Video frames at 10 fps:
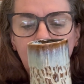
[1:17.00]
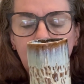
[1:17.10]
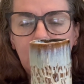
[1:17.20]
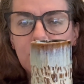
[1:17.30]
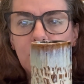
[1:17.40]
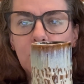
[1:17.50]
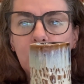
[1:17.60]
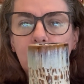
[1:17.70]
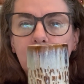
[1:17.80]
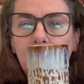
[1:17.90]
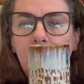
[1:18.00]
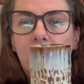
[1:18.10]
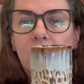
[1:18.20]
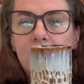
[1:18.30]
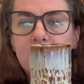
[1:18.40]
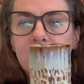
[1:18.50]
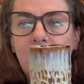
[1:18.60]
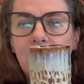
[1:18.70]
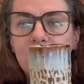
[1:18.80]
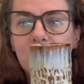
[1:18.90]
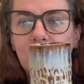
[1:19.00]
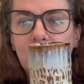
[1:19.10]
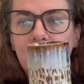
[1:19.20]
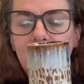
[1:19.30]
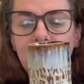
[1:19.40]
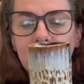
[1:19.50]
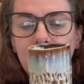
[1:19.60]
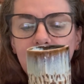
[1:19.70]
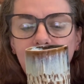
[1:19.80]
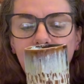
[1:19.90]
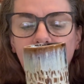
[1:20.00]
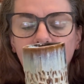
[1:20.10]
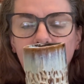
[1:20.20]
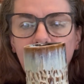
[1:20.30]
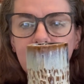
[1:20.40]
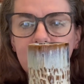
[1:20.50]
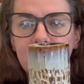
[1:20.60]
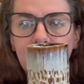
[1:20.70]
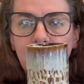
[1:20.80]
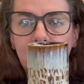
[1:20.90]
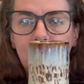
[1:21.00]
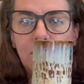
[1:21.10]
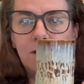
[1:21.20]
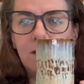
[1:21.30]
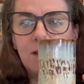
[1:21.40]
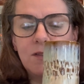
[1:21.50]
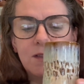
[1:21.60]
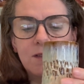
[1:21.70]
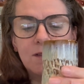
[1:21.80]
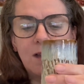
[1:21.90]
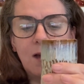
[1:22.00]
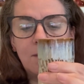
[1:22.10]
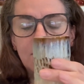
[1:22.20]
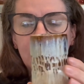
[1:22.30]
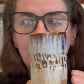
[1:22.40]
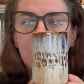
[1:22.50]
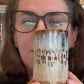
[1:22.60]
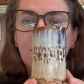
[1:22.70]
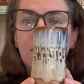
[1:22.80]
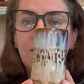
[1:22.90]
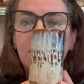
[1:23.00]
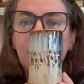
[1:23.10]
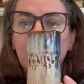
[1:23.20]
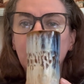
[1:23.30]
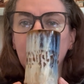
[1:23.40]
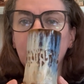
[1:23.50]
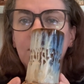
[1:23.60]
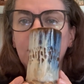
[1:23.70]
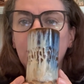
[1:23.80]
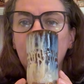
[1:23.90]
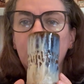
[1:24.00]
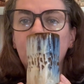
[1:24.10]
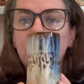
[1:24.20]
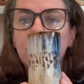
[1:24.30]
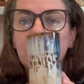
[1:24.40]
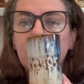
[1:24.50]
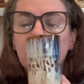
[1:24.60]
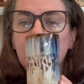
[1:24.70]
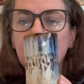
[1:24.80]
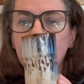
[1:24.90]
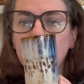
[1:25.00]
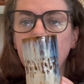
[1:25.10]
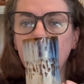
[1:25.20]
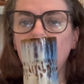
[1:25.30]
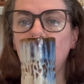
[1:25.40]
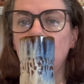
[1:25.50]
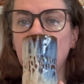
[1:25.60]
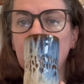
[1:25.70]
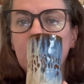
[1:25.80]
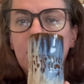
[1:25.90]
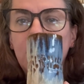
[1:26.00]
make sure the bottom stayed on, so I didn't cut the excess off. I just upturned them and I thought, well, they've got their own little built-in drip